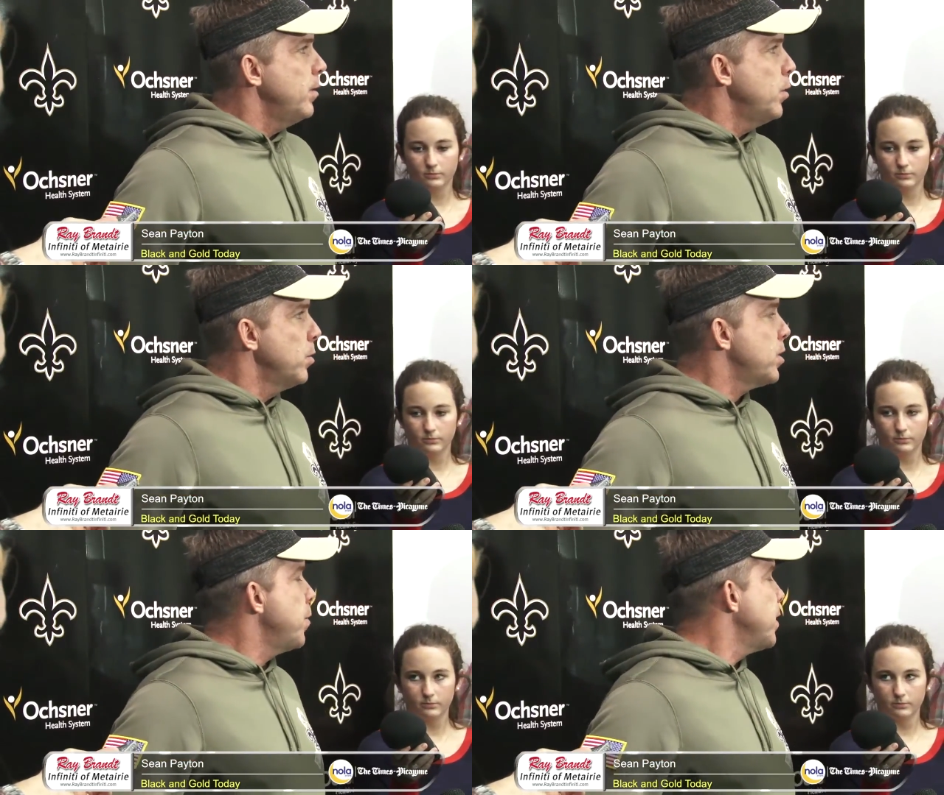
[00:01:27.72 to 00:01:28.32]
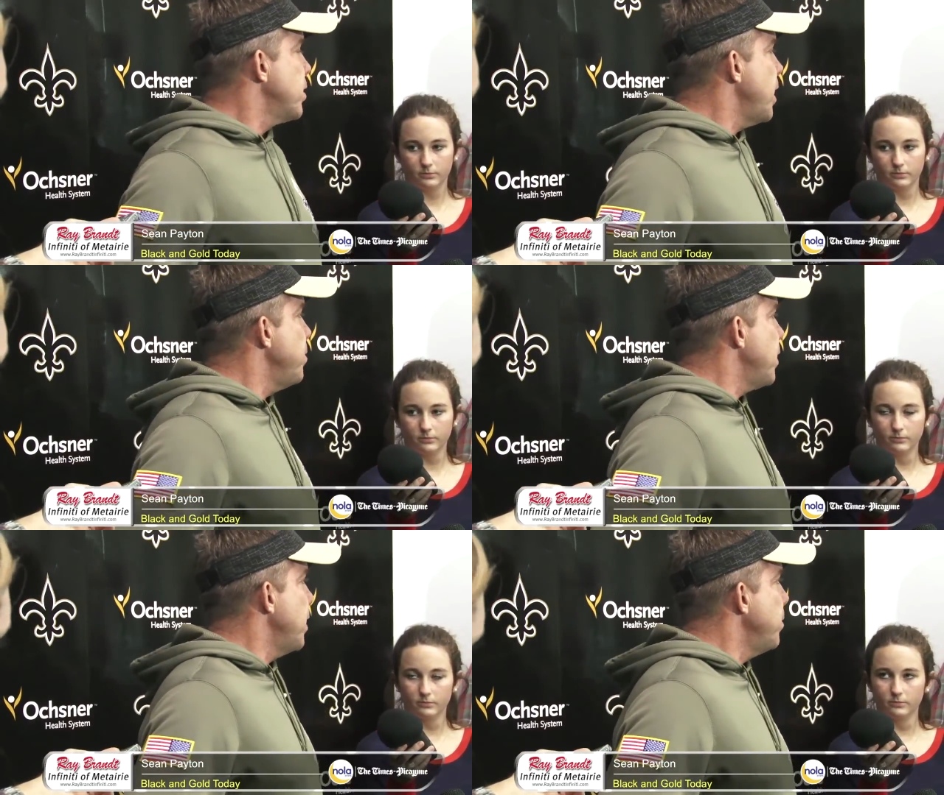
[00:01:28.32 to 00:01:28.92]
Speaker 1: doing some of the
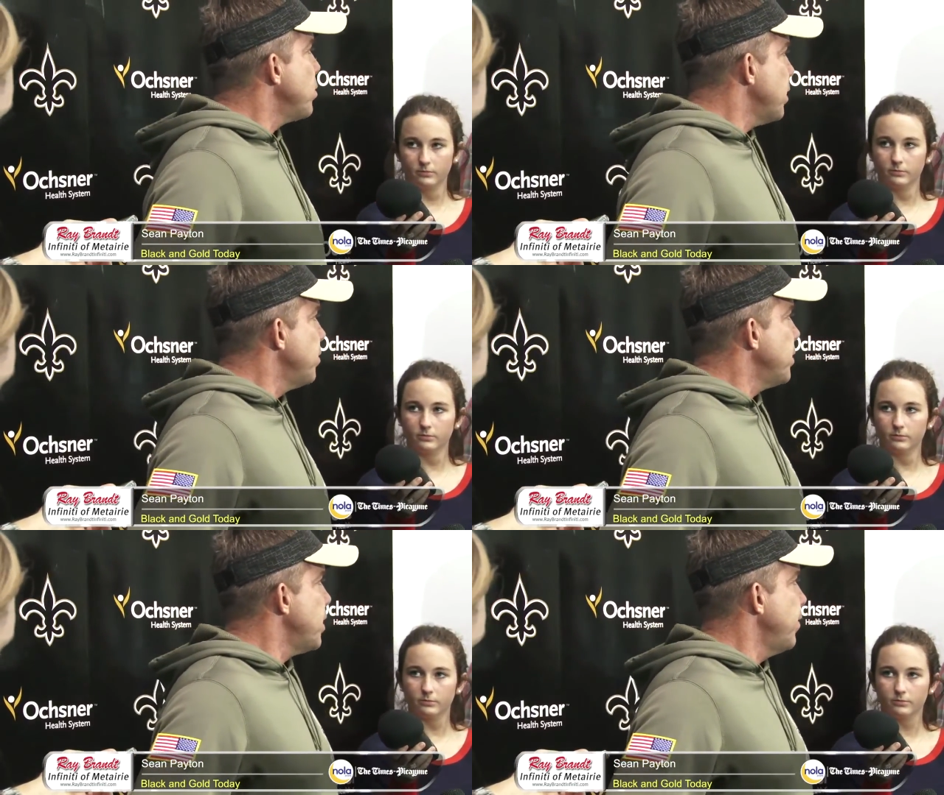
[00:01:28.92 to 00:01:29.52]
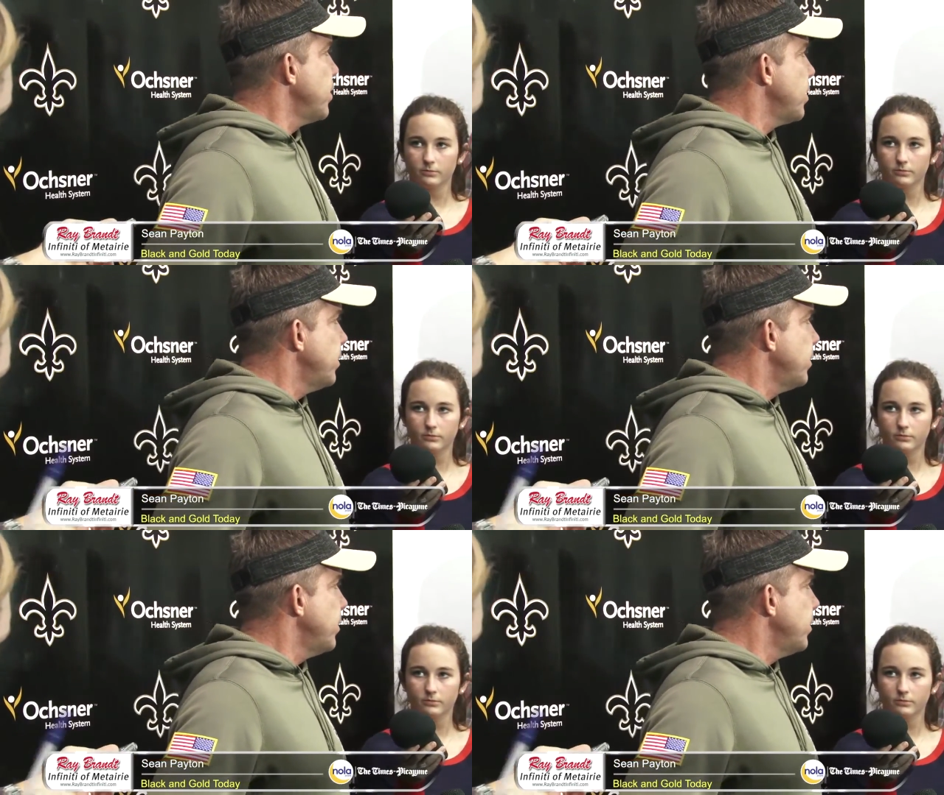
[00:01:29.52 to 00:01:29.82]
same thing, mostly the receivers.